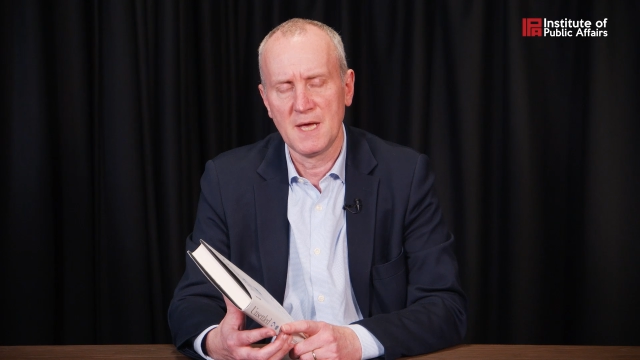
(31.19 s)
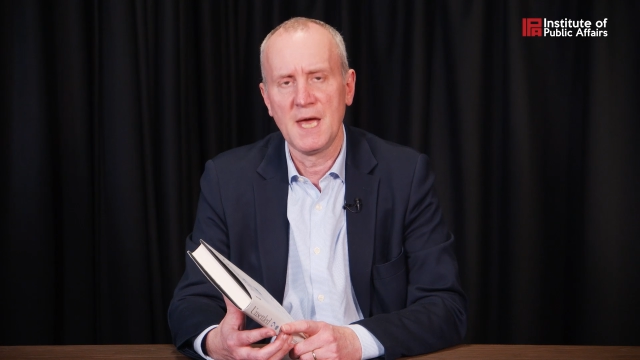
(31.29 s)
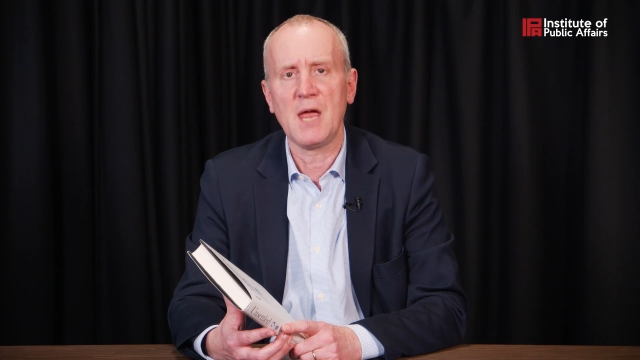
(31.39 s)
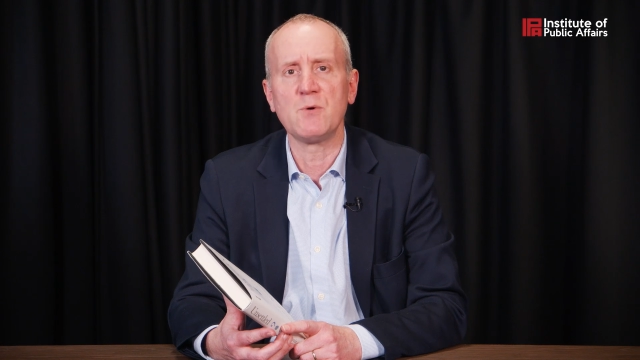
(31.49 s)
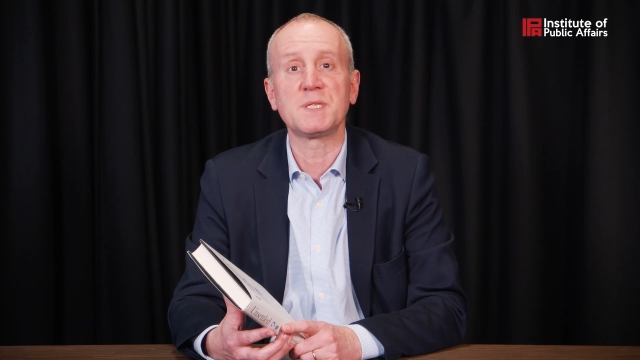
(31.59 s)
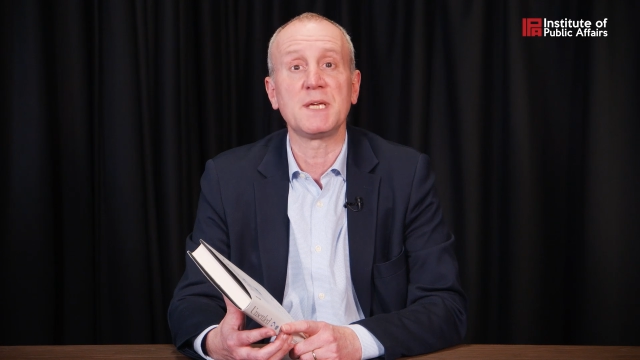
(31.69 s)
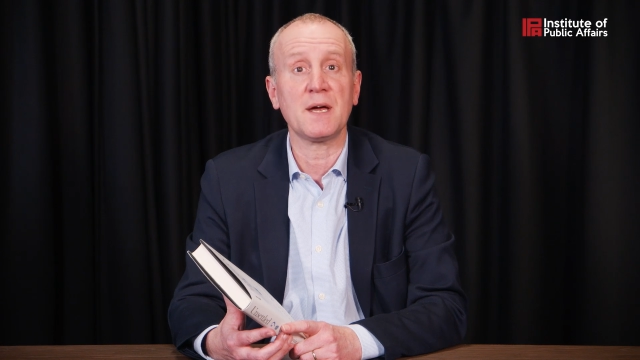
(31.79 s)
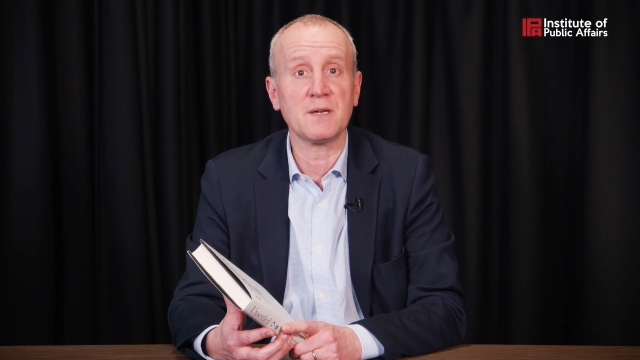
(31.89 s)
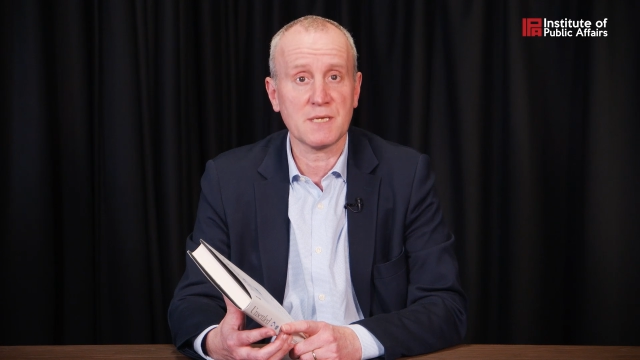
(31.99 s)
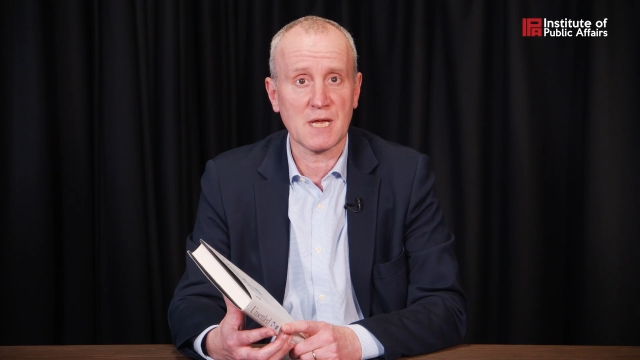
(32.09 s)
He was the
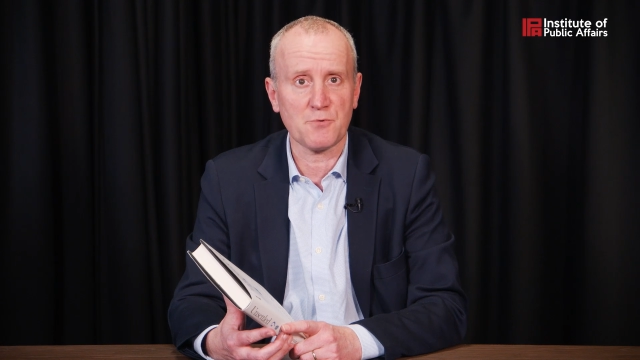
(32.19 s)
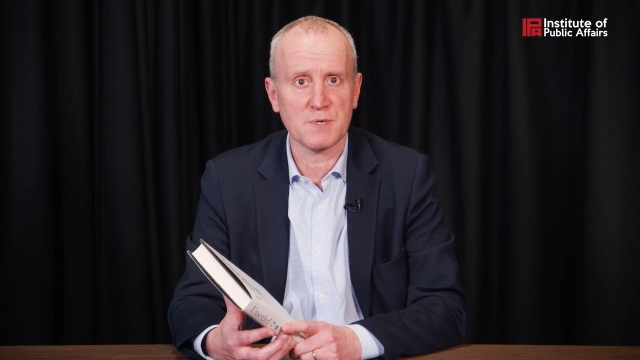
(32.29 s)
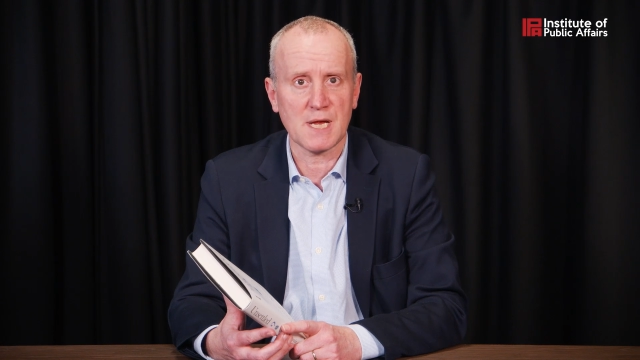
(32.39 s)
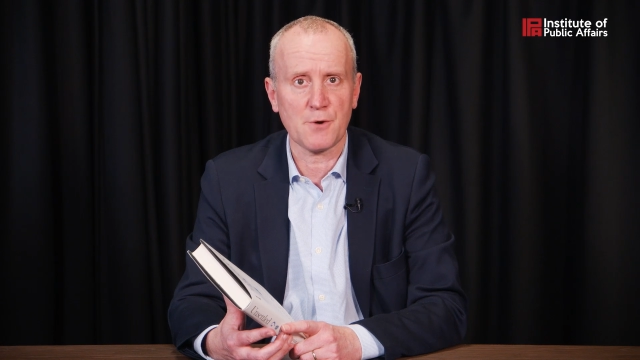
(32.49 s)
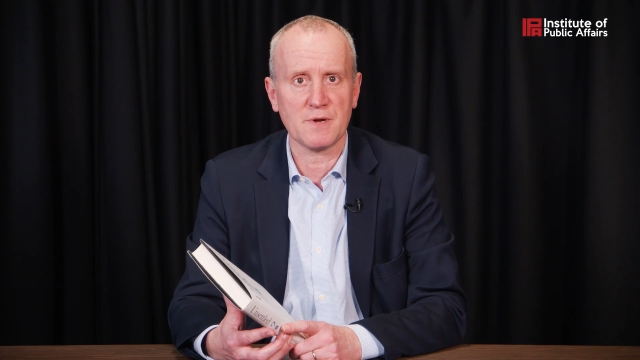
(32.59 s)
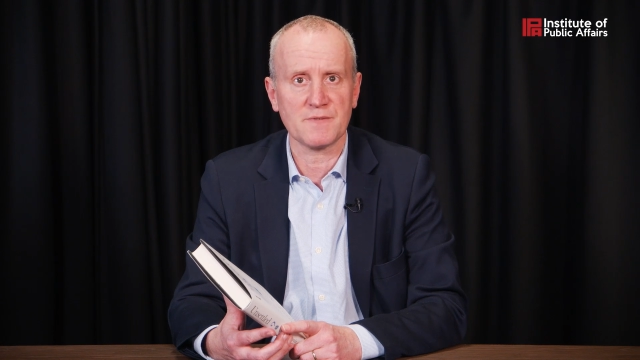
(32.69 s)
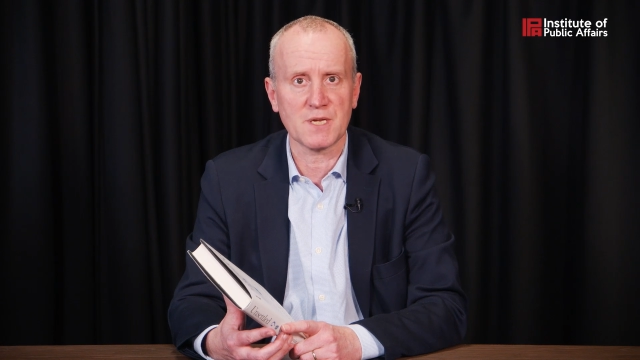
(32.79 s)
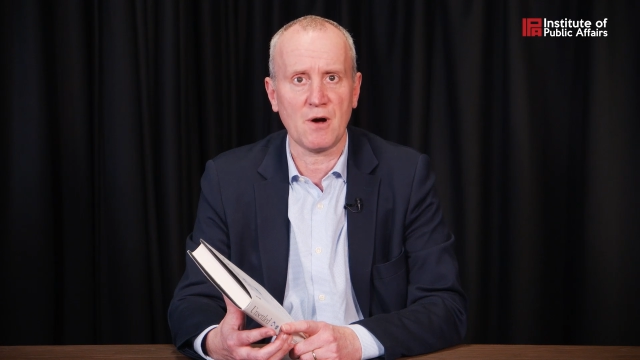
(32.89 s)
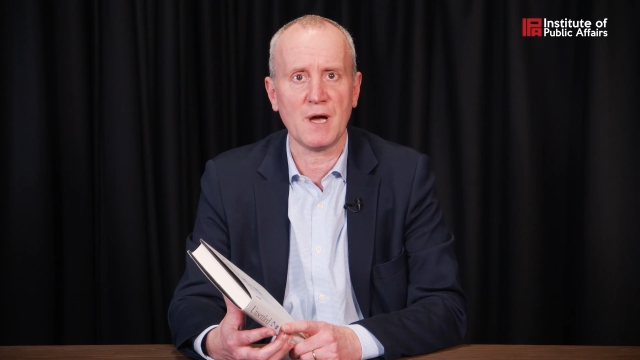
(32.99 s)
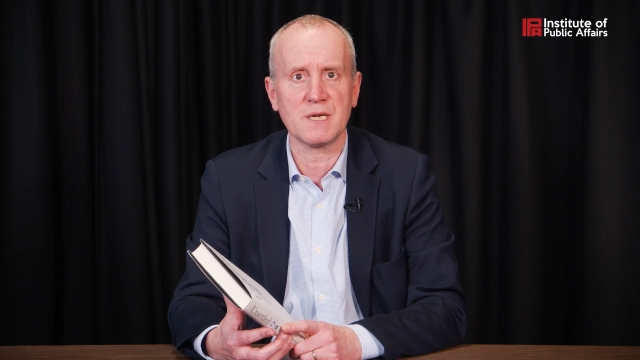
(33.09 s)
Undersecretary of
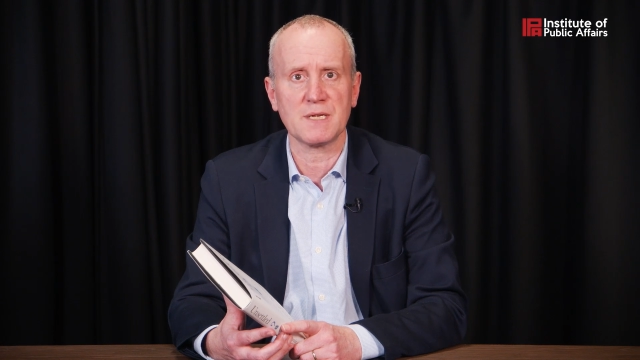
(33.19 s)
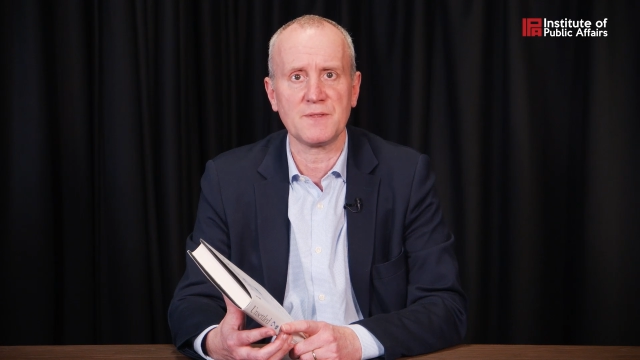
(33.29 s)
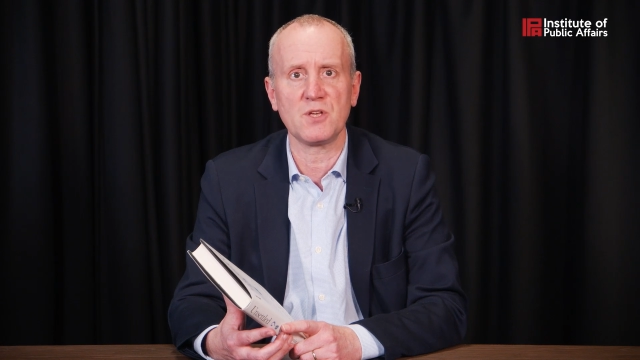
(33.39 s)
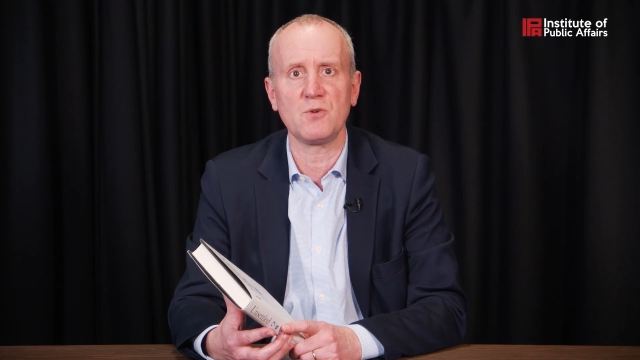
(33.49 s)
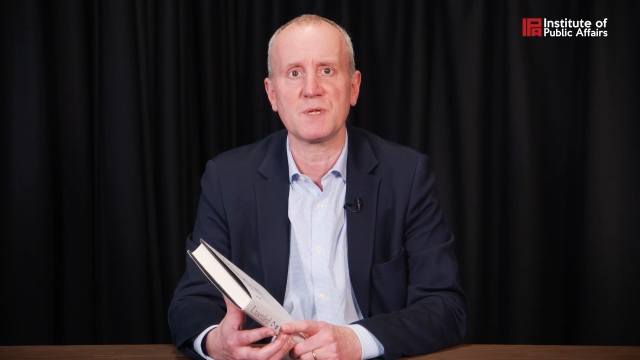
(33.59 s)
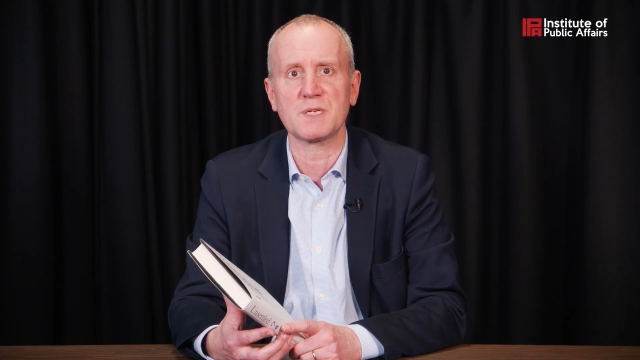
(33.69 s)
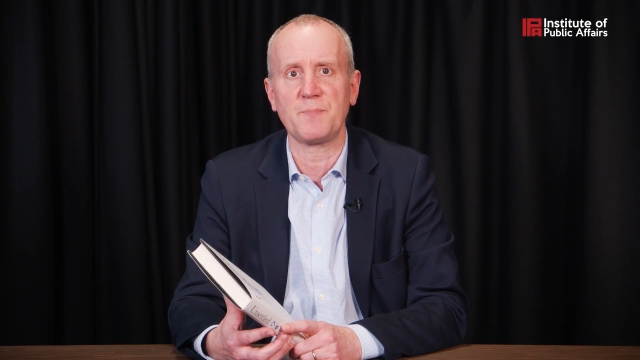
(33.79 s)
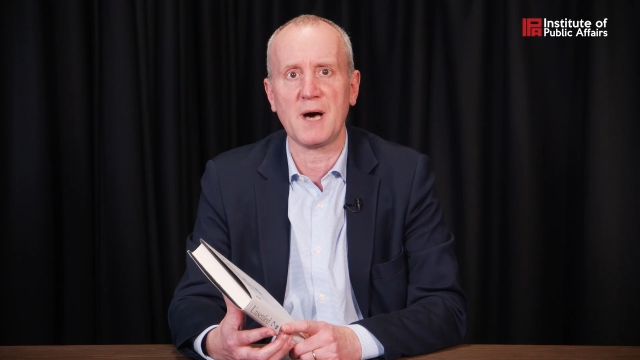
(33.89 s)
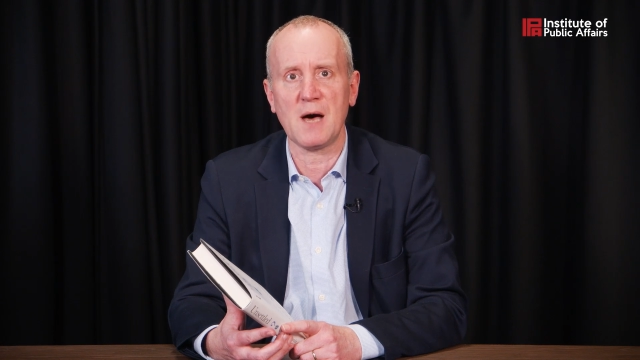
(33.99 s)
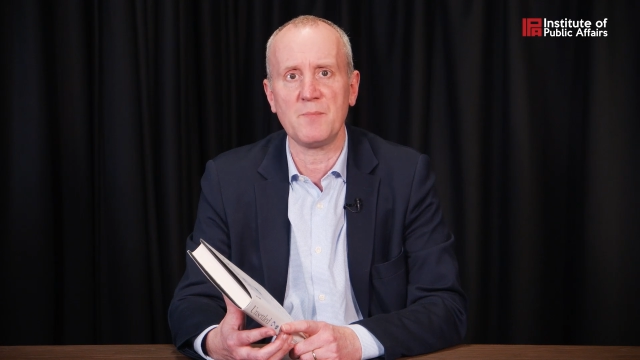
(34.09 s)
Science in the US
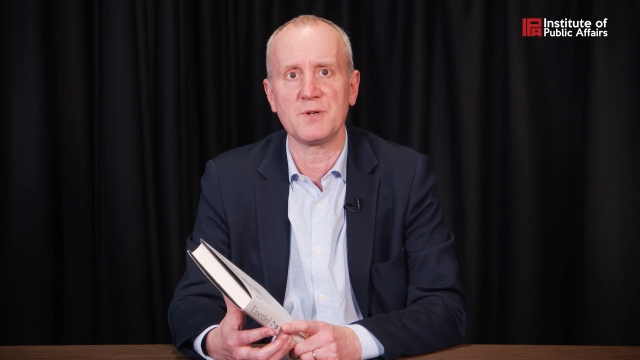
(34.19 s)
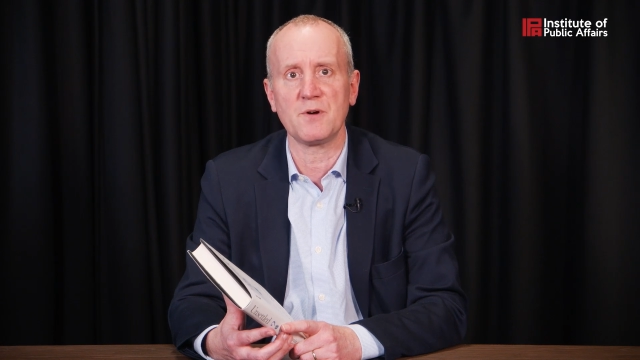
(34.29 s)
Department